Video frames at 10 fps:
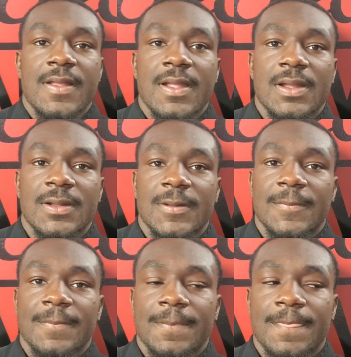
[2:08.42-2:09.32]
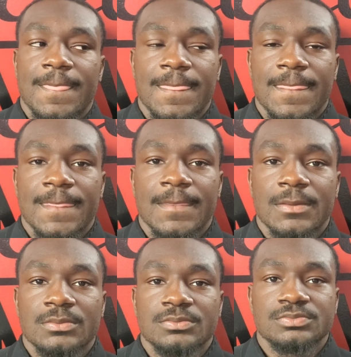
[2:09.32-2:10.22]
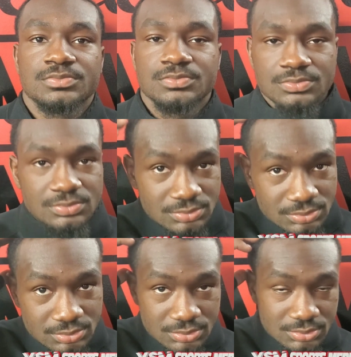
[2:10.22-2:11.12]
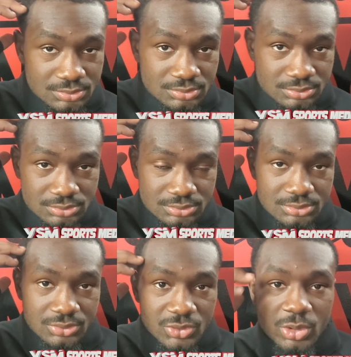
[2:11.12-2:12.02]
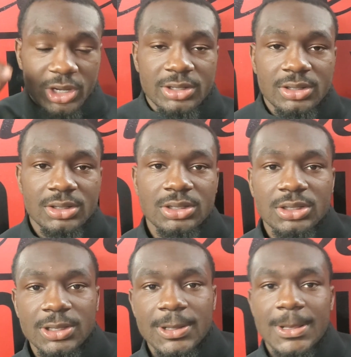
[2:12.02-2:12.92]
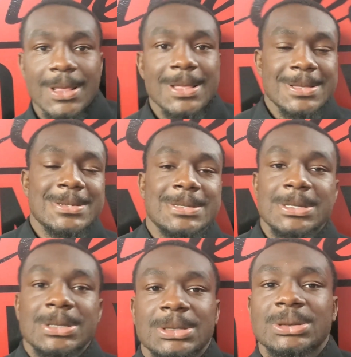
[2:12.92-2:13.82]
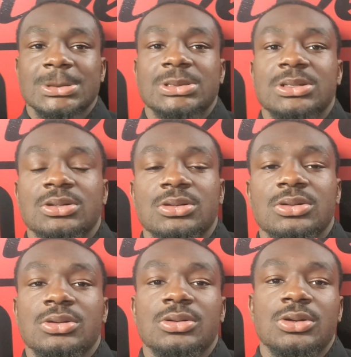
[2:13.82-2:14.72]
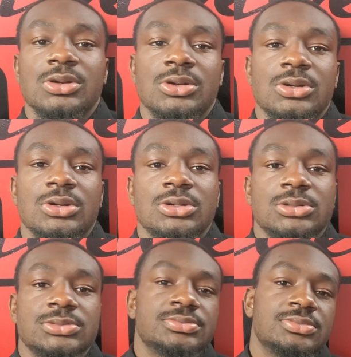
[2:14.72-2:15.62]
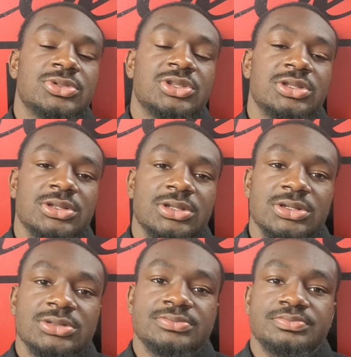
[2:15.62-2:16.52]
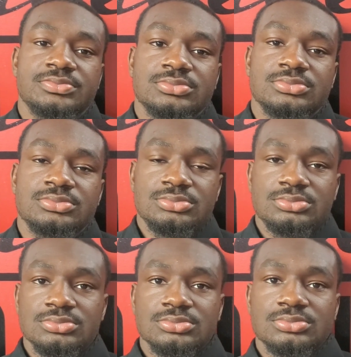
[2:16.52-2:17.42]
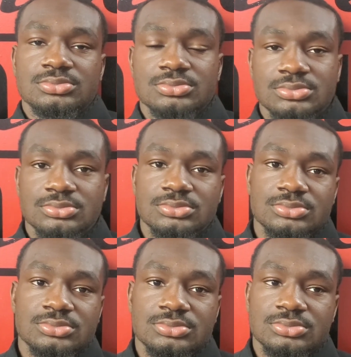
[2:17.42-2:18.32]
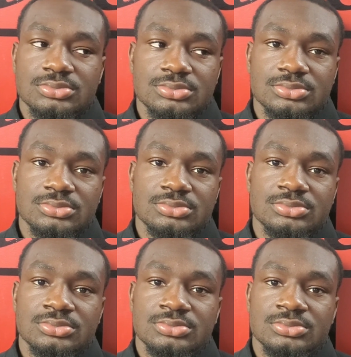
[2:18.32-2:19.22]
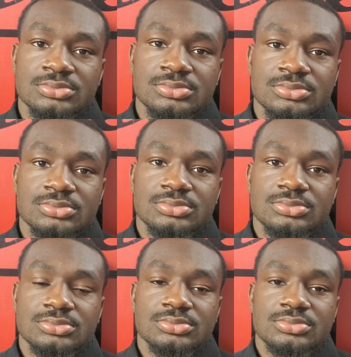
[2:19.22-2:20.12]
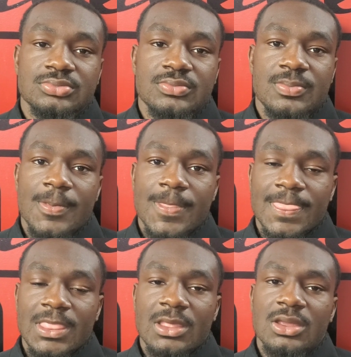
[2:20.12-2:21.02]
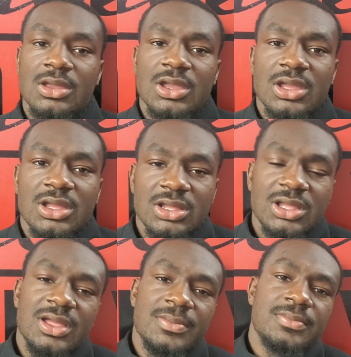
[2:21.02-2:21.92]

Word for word: It seemed like the flaws is what got Tank the W, right? Right. Now, if you're Ryan, what do you do? You just go back to the drawing board? Do you stay on that, you know, fighting top contender levels, or do you just go back and maybe